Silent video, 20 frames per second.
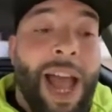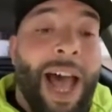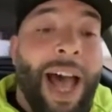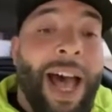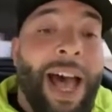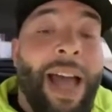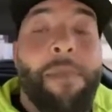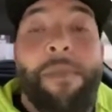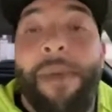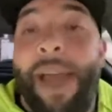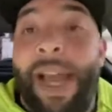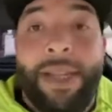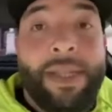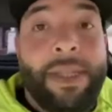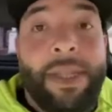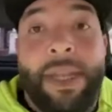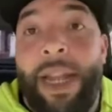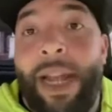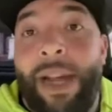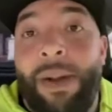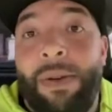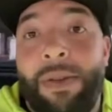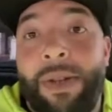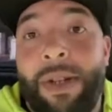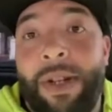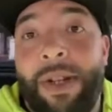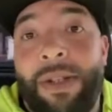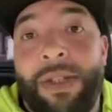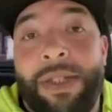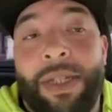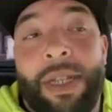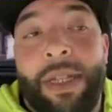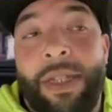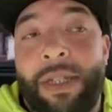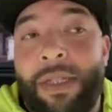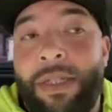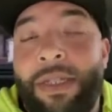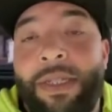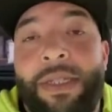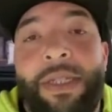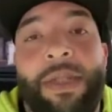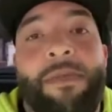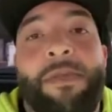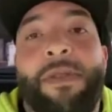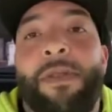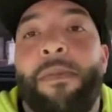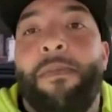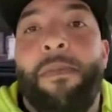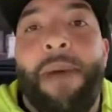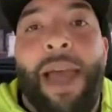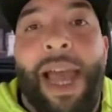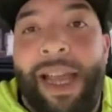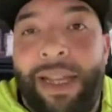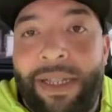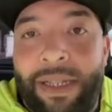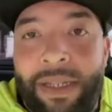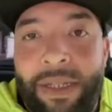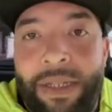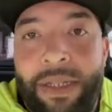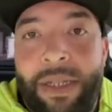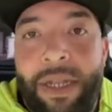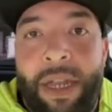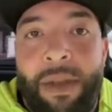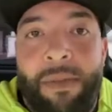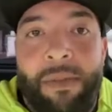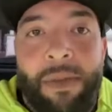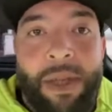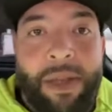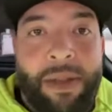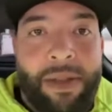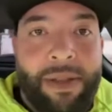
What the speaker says: I maxed it out. I was like, look, just give me the max you could give me.